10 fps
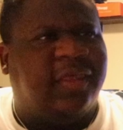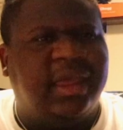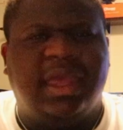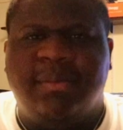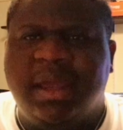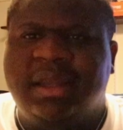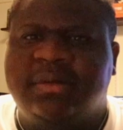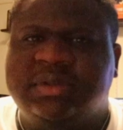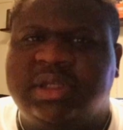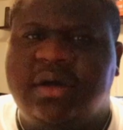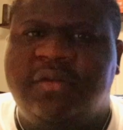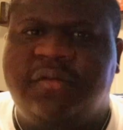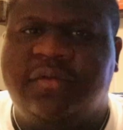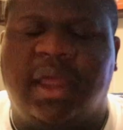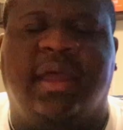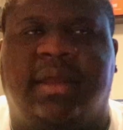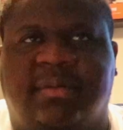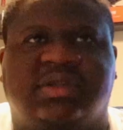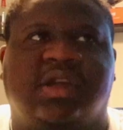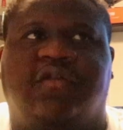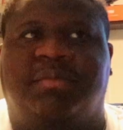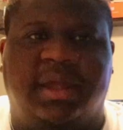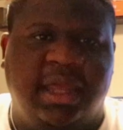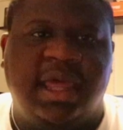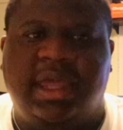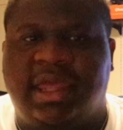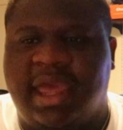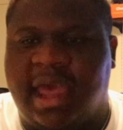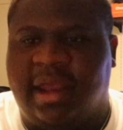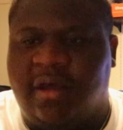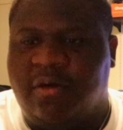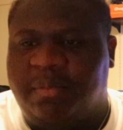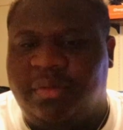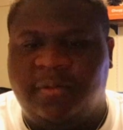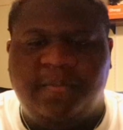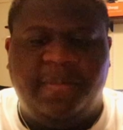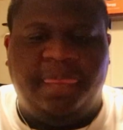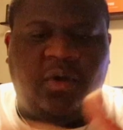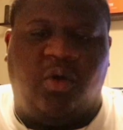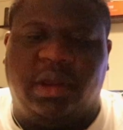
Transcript: he made it himself. Not himself, but he had help, or